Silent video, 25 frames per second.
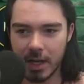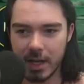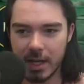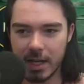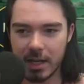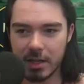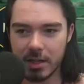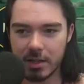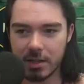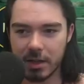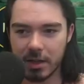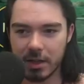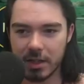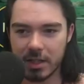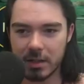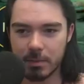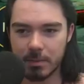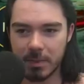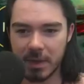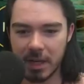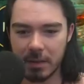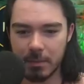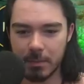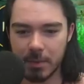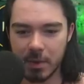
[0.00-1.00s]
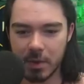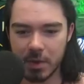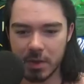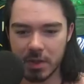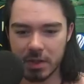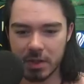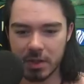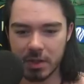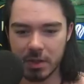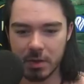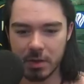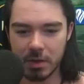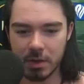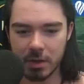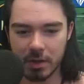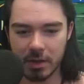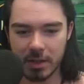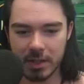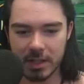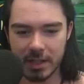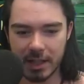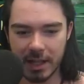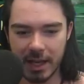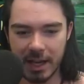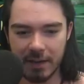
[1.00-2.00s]
He just got a speed boost, two
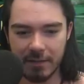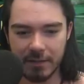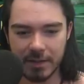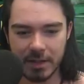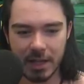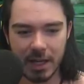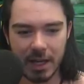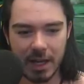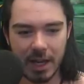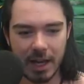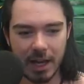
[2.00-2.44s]
turns left.